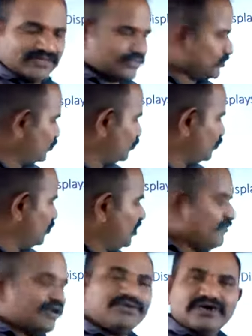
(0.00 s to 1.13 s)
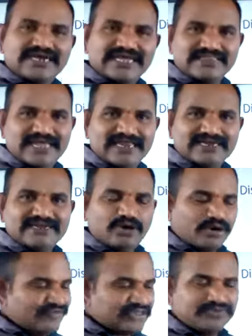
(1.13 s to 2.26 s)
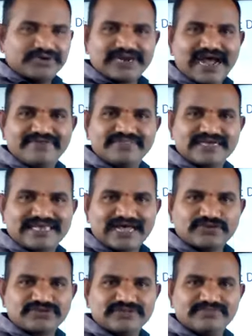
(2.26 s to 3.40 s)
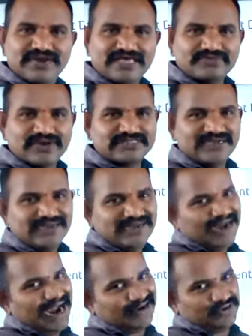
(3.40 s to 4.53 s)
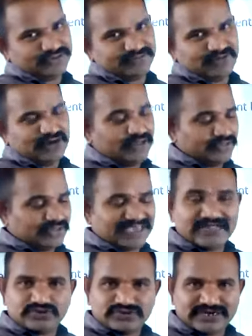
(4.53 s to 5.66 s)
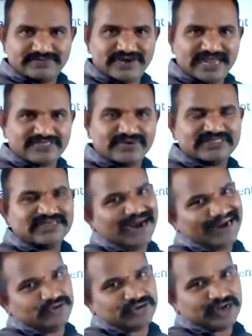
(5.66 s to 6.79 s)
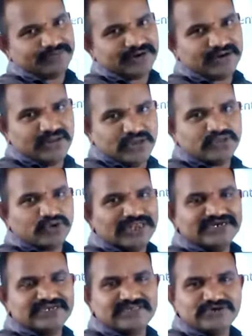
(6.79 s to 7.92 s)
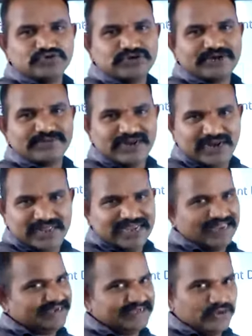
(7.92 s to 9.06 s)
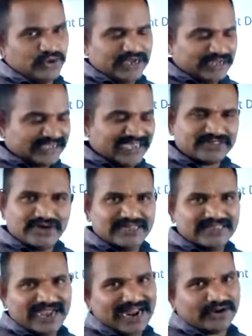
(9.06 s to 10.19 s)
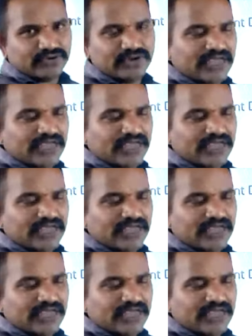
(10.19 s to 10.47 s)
So when you are taking the LED, obviously we are having the cathode symbol as well as the anode cathode terminal as well as the anode terminal. So LED is a 2-terminal LED. Okay, now cathode and the anode.